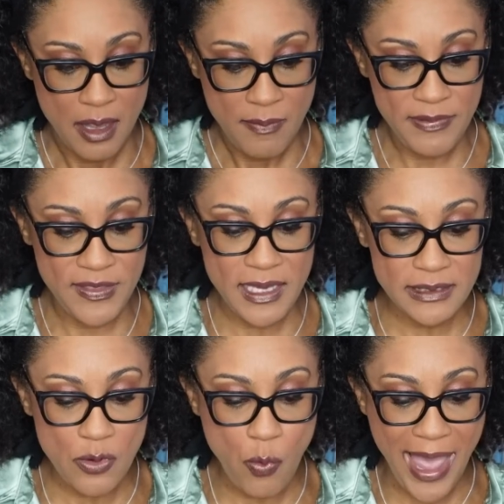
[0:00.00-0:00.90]
But these
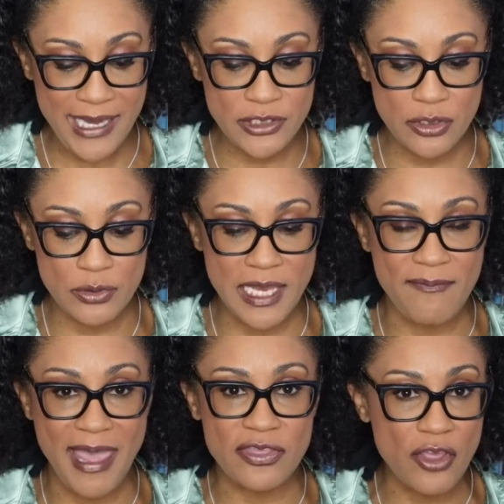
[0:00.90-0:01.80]
little wackadoos
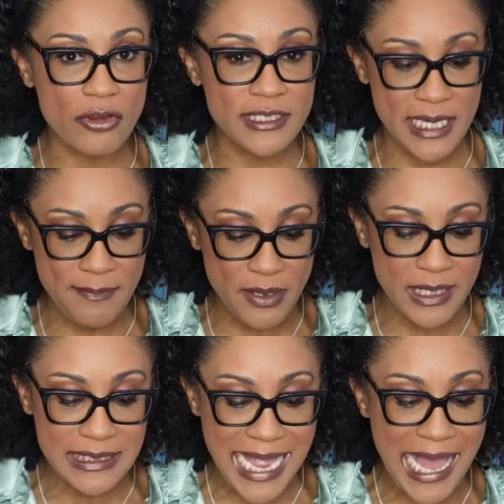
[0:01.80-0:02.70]
have made $13
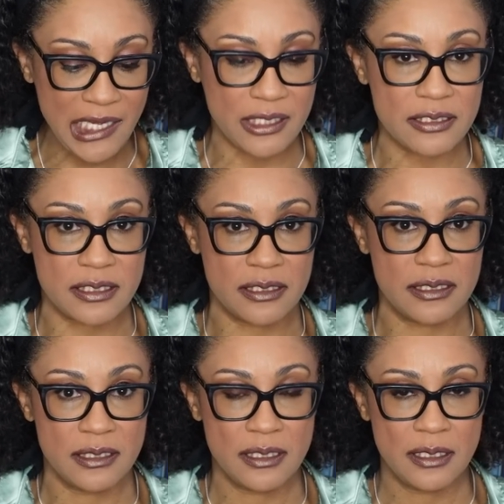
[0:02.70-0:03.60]
million
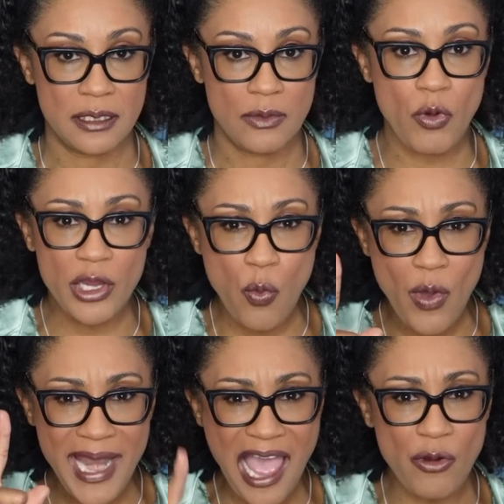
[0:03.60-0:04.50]
working
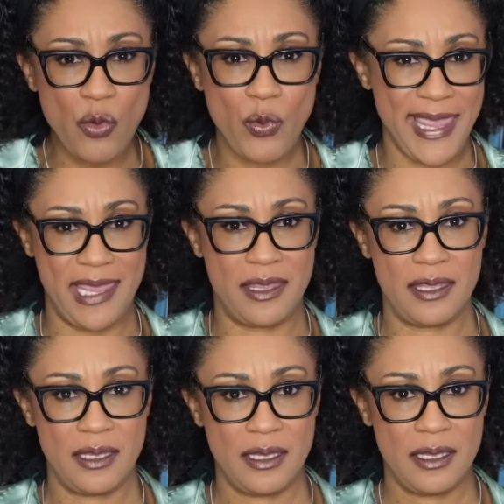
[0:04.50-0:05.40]
1 hour a week.